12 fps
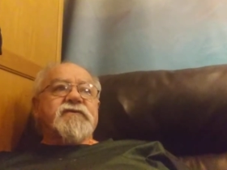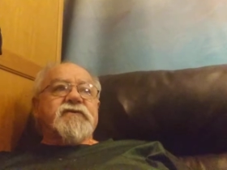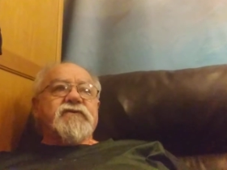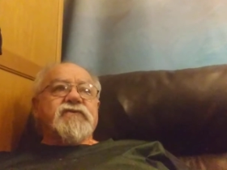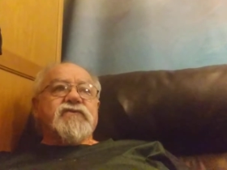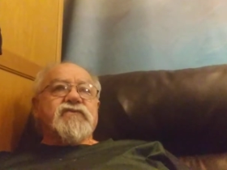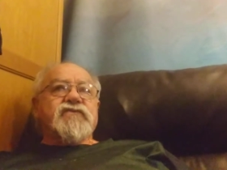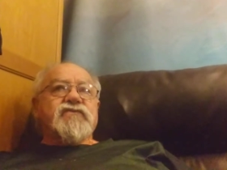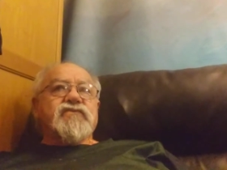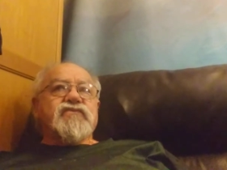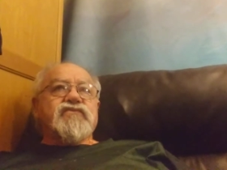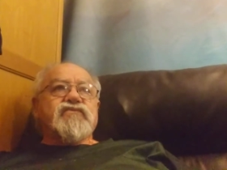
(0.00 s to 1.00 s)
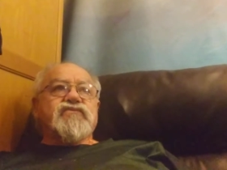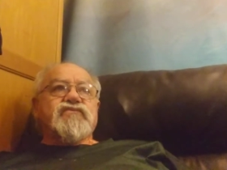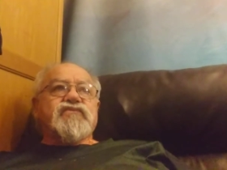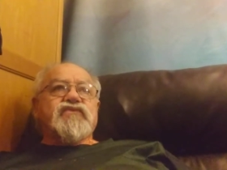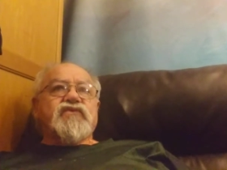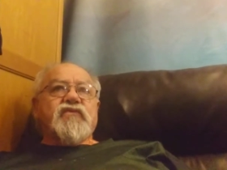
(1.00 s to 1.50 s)
two,
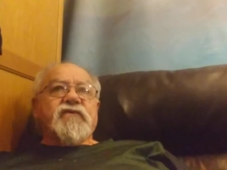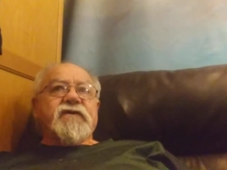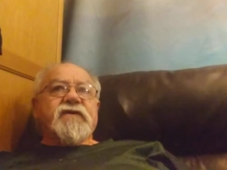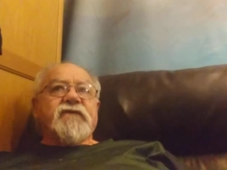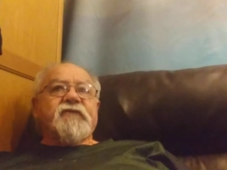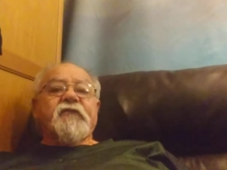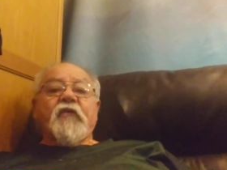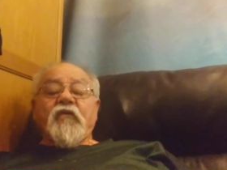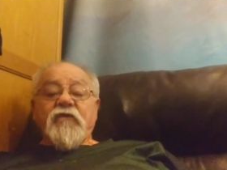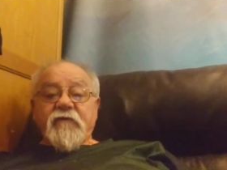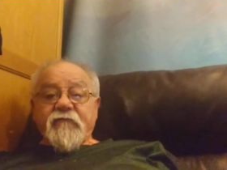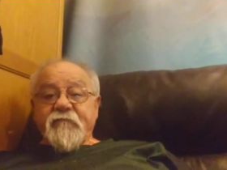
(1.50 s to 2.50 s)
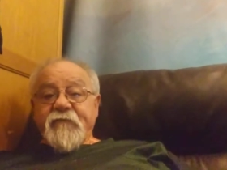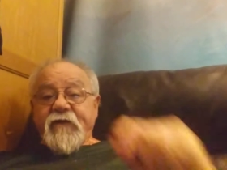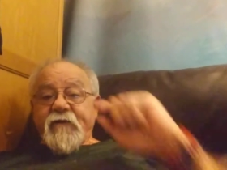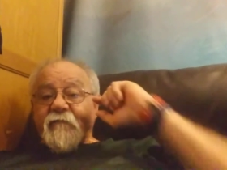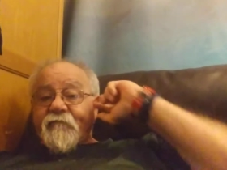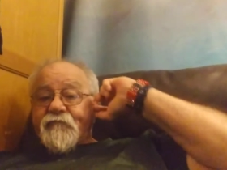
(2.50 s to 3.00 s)
three, four of them
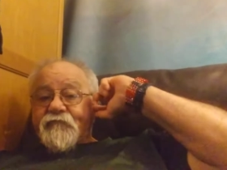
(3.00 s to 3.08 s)
now.